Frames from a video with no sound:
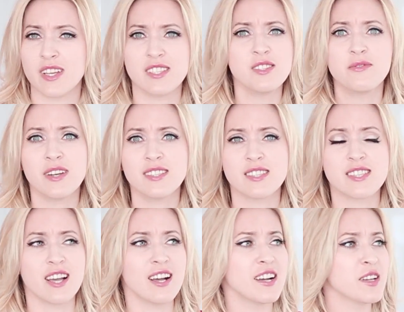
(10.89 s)
didn't find the
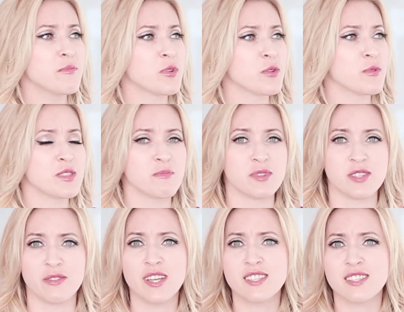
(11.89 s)
time or wasn't
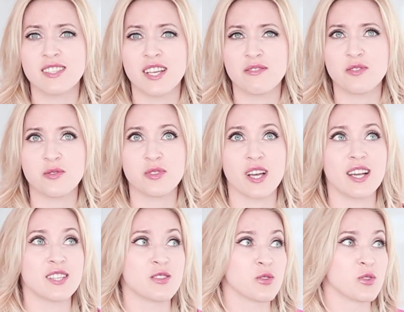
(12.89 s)
motivated enough to do it, I
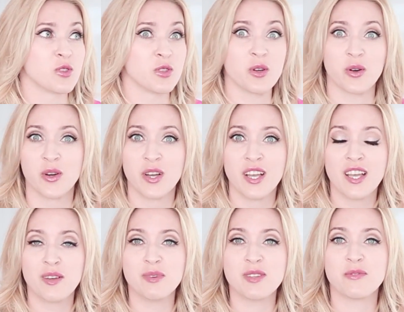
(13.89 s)
don't know.
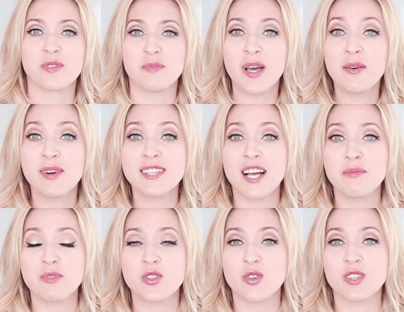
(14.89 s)
But from now on I'll
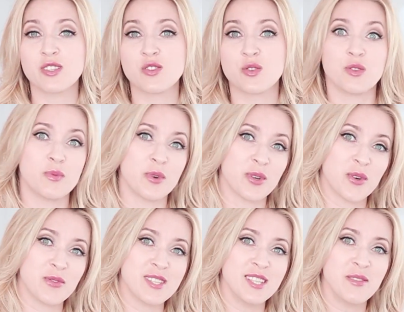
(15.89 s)
be talking to you more
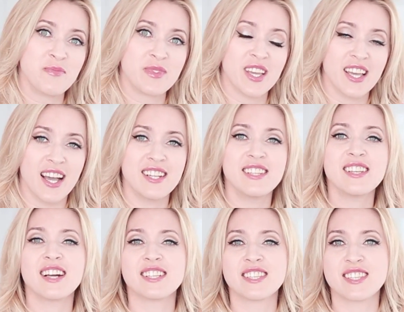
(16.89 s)
often, and I think
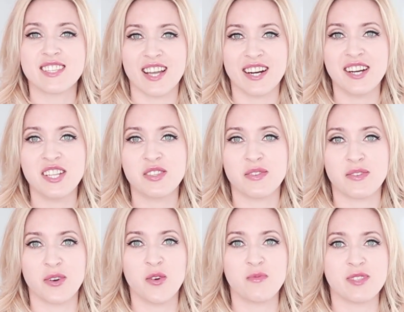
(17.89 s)
I'll start
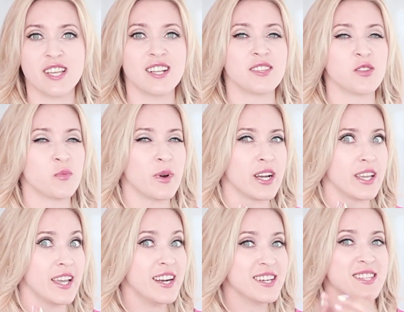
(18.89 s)
from telling you my
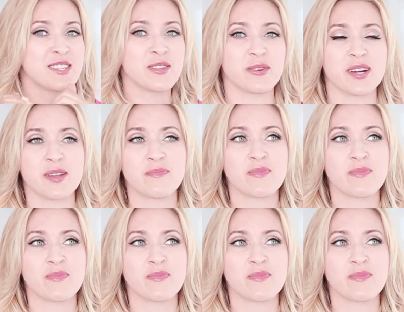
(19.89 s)
hair story.